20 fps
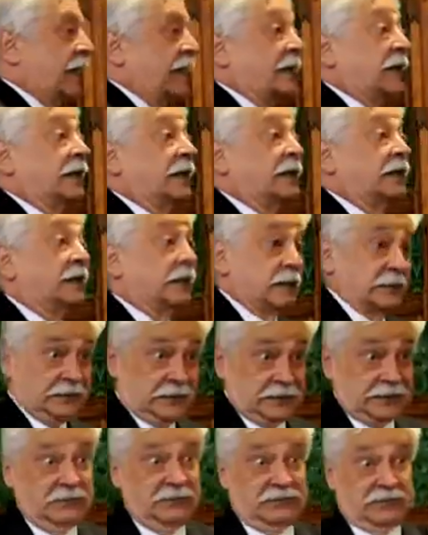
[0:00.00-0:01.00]

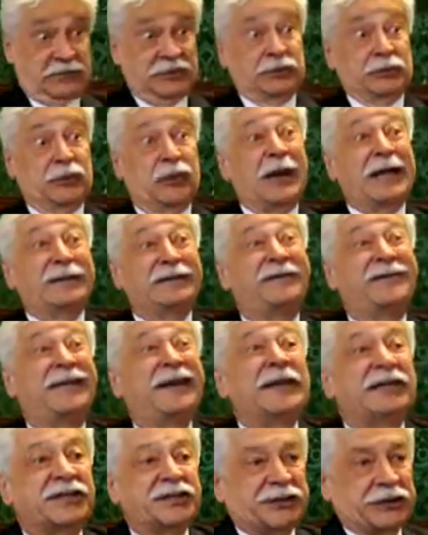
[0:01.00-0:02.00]
the
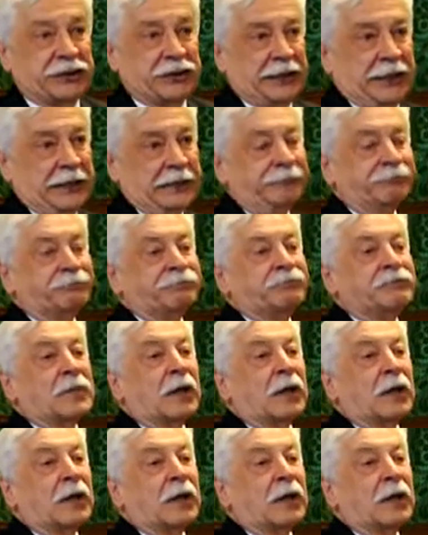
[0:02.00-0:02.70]
well-functioning